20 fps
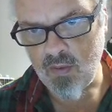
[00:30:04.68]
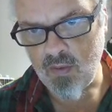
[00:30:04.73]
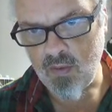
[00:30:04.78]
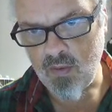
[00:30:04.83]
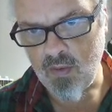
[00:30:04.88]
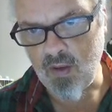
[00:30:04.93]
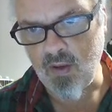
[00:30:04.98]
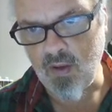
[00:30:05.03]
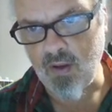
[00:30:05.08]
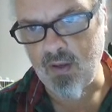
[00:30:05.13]

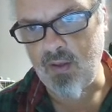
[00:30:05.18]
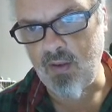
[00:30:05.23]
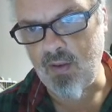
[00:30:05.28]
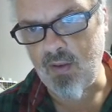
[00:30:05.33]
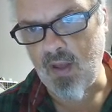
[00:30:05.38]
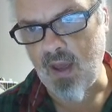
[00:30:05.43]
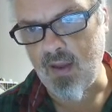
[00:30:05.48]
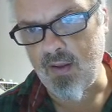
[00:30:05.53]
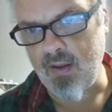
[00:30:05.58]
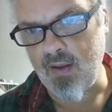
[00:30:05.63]
Oh, I can do
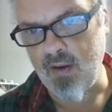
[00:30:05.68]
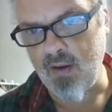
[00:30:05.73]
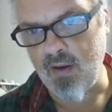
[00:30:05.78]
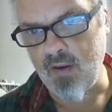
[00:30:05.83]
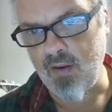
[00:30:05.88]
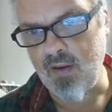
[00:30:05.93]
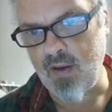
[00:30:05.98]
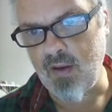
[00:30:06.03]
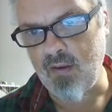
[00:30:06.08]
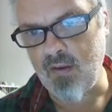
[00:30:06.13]
that. There.
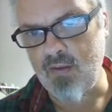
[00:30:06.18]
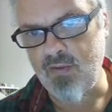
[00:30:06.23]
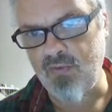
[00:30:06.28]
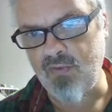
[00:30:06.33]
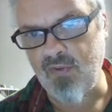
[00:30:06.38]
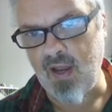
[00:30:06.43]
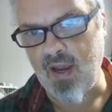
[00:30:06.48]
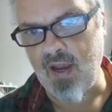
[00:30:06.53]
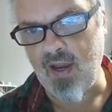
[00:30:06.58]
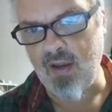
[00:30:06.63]
Now it's
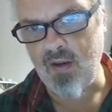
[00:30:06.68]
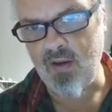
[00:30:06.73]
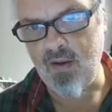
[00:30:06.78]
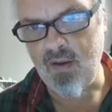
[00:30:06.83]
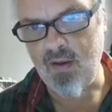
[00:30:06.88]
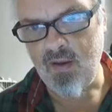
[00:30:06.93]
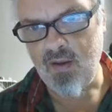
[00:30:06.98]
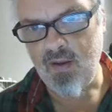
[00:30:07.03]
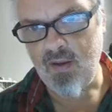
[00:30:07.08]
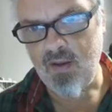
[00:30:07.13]
flat.
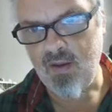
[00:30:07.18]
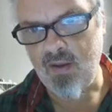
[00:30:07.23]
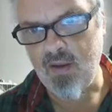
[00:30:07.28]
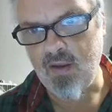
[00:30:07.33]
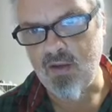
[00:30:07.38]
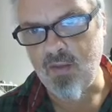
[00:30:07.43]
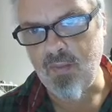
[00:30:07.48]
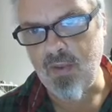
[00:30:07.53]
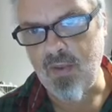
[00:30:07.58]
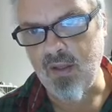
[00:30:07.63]
That
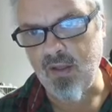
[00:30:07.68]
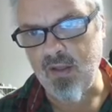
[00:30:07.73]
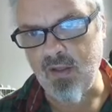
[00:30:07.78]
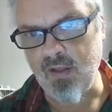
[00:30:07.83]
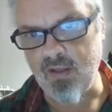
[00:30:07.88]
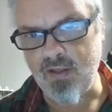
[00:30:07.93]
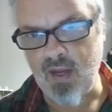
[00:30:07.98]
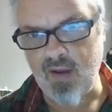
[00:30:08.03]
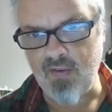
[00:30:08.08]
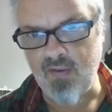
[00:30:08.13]
should be a little
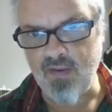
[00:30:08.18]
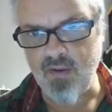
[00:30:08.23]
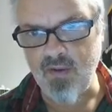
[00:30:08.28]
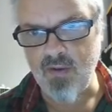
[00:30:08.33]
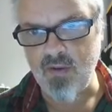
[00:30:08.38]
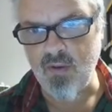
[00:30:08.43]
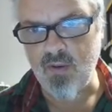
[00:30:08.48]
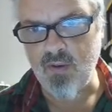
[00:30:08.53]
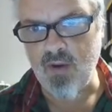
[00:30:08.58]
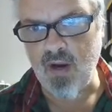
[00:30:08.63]
safer. There's
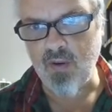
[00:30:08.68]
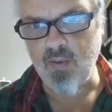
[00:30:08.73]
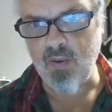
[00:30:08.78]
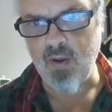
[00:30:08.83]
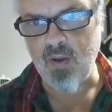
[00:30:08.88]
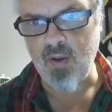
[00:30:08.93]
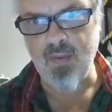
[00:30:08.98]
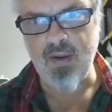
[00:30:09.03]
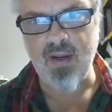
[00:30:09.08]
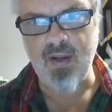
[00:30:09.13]
no
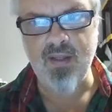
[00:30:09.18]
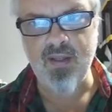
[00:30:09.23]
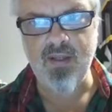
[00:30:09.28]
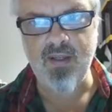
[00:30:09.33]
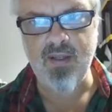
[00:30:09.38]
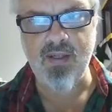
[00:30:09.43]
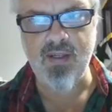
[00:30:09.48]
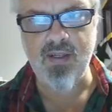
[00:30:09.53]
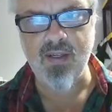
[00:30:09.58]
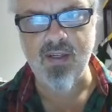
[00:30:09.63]
guardrail, but at least
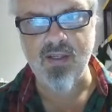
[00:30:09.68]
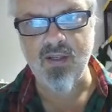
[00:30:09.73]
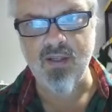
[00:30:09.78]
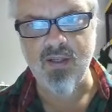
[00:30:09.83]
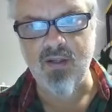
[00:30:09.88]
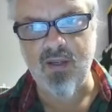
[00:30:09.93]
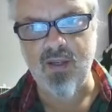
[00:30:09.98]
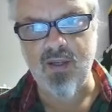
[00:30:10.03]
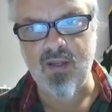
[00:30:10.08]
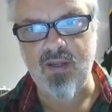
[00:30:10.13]
it doesn't
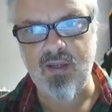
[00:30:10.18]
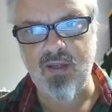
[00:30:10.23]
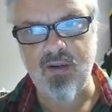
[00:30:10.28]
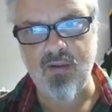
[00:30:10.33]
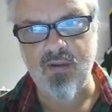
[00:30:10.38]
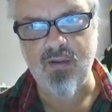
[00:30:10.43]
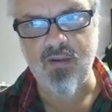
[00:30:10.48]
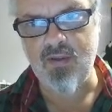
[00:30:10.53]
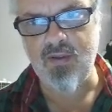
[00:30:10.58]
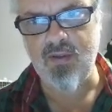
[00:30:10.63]
look like, you
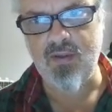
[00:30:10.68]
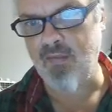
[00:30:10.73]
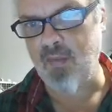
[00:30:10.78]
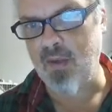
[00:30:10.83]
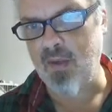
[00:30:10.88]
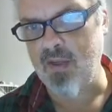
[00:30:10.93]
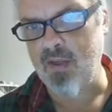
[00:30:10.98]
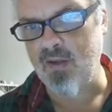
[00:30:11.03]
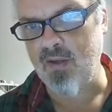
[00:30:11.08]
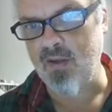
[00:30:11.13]
know,
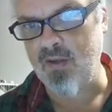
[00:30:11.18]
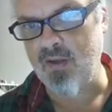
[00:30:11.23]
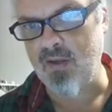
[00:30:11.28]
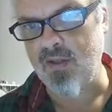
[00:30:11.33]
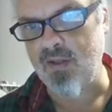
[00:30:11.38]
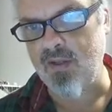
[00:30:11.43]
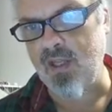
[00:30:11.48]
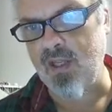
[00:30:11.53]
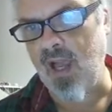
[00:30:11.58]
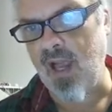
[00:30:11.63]
everybody's going to
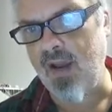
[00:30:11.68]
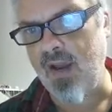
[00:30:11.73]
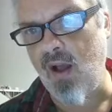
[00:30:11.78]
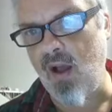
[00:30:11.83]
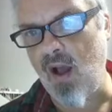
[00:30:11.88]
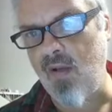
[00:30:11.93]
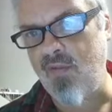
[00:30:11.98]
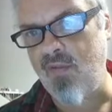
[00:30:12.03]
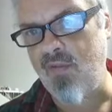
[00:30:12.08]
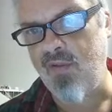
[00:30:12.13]
just slide
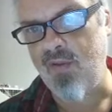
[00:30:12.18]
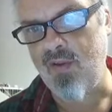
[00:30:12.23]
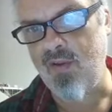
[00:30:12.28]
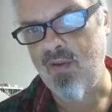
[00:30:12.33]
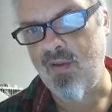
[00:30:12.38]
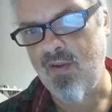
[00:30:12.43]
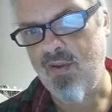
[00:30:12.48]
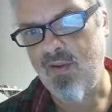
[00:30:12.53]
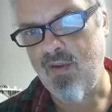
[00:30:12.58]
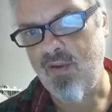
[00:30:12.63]
off.
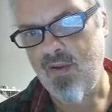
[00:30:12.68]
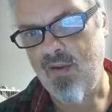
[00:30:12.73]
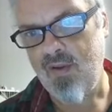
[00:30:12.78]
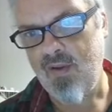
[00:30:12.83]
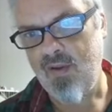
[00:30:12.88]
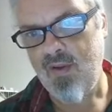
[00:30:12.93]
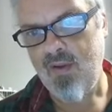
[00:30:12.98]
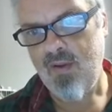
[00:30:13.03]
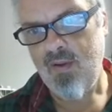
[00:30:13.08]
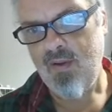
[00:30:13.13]

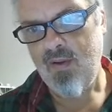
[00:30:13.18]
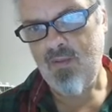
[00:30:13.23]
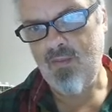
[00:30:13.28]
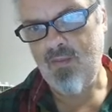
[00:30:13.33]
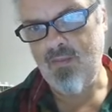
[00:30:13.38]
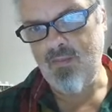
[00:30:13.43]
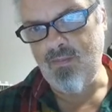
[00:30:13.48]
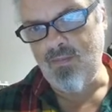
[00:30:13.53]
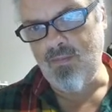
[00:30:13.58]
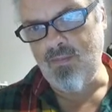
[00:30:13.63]

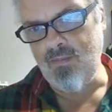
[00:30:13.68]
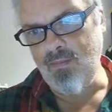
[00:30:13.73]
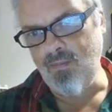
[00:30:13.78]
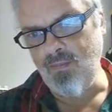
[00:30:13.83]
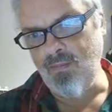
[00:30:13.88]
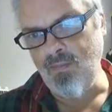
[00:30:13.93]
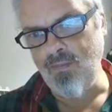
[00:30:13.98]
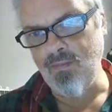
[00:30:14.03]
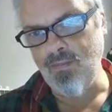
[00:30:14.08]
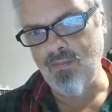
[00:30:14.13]

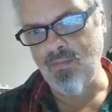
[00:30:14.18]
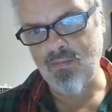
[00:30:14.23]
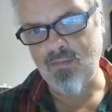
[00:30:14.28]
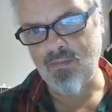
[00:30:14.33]
Room